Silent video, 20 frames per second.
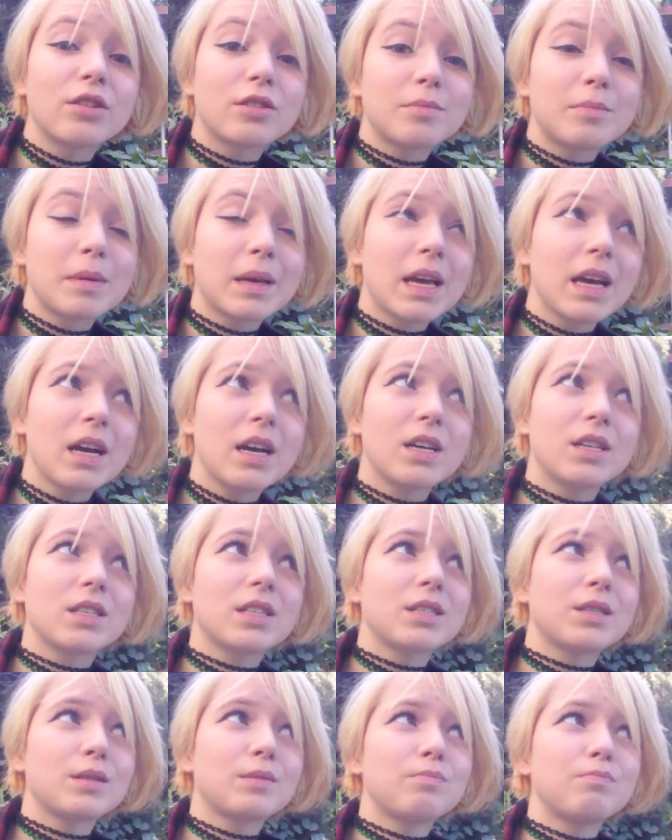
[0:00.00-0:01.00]
out
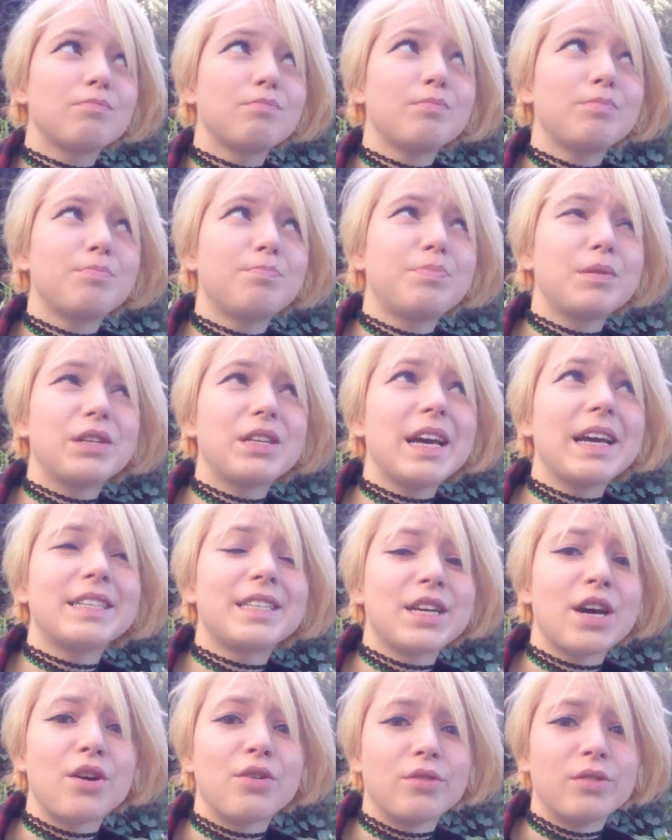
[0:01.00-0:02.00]
because
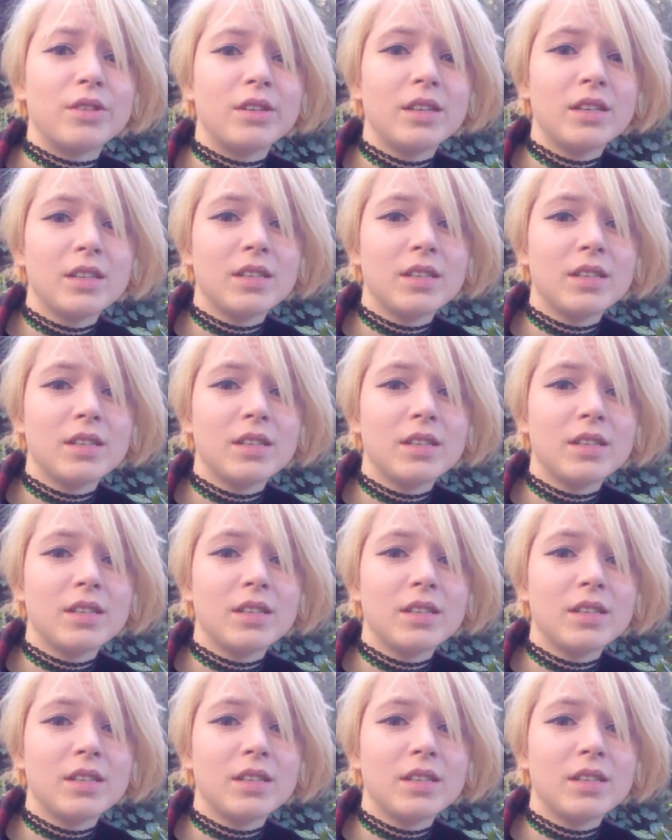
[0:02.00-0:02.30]
potato.